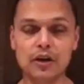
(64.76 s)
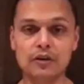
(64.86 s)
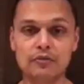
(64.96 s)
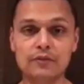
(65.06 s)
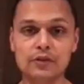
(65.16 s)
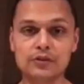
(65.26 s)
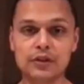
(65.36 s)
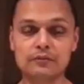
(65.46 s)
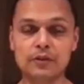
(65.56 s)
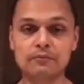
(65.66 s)
uh, reviews
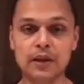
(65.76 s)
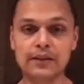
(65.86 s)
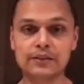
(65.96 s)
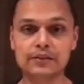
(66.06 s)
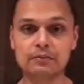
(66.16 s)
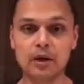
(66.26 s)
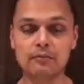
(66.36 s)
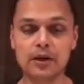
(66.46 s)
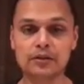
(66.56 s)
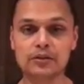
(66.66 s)
that have been placed by our
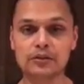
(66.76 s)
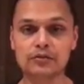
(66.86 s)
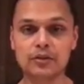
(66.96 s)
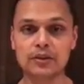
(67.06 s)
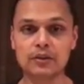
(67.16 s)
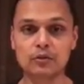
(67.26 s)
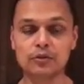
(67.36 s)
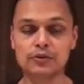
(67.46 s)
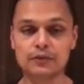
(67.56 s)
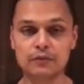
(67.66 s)
patients during the
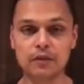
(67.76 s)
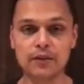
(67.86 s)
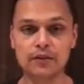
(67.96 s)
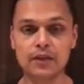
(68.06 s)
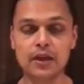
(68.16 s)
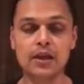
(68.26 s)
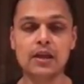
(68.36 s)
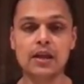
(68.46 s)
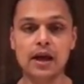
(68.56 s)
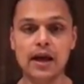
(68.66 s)
course of the month
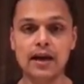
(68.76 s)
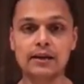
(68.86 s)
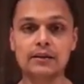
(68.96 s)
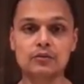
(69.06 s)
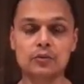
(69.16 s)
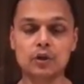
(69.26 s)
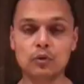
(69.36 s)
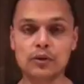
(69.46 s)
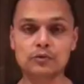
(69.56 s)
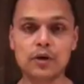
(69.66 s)
and we'll
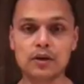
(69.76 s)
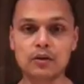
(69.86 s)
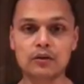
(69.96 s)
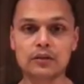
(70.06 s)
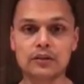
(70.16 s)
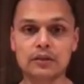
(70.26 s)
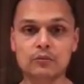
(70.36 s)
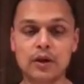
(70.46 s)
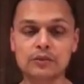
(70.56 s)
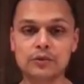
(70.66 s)
always work on
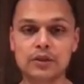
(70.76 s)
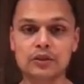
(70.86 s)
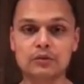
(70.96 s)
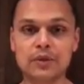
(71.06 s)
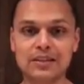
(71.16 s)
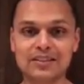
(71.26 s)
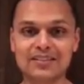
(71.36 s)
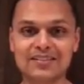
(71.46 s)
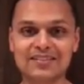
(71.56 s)
ways we can do better.